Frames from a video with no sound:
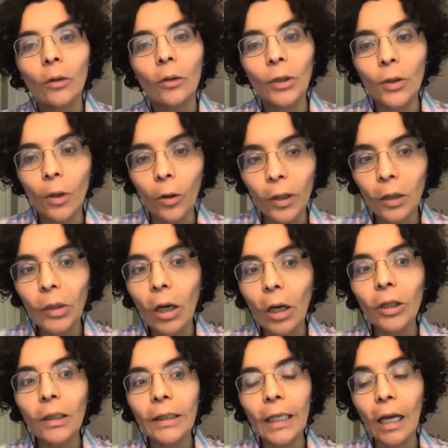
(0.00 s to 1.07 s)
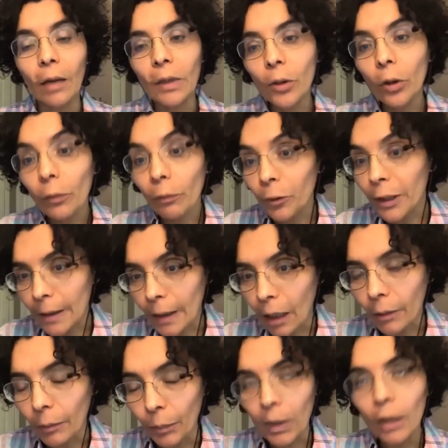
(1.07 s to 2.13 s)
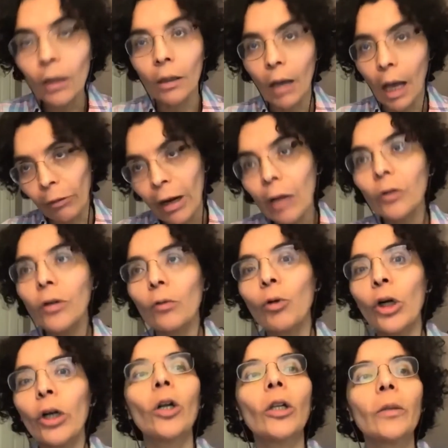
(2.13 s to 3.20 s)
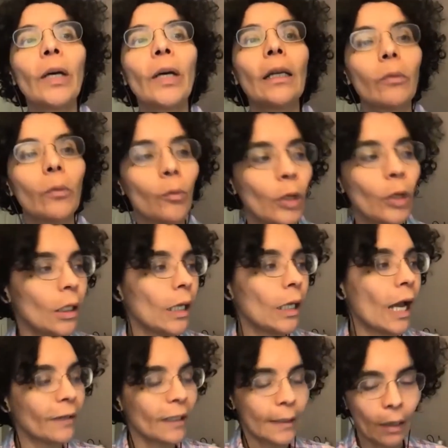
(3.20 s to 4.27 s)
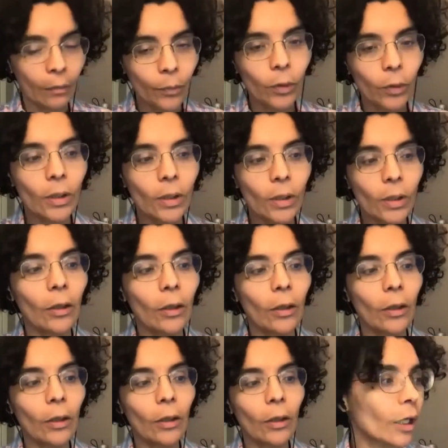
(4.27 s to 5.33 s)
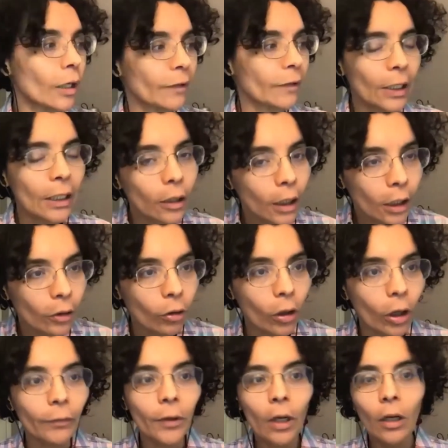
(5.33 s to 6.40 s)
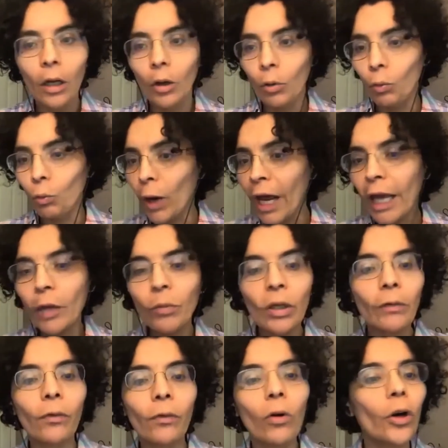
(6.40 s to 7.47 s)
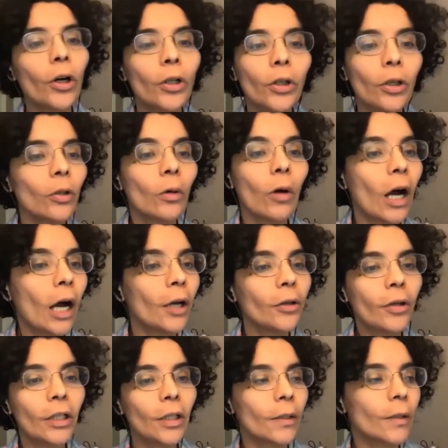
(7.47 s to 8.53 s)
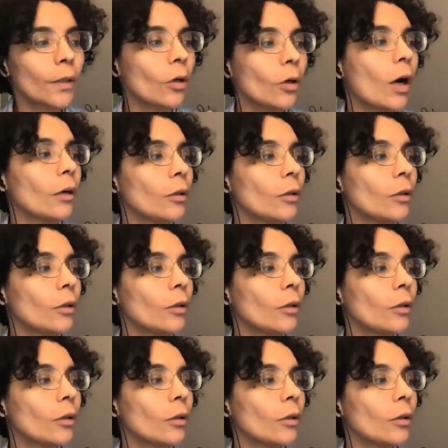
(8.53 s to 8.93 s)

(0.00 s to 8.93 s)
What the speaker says: talking about in the Amazon, for example, around the world, but we have examples in the Amazon that are very clear of way before, 100 years ago,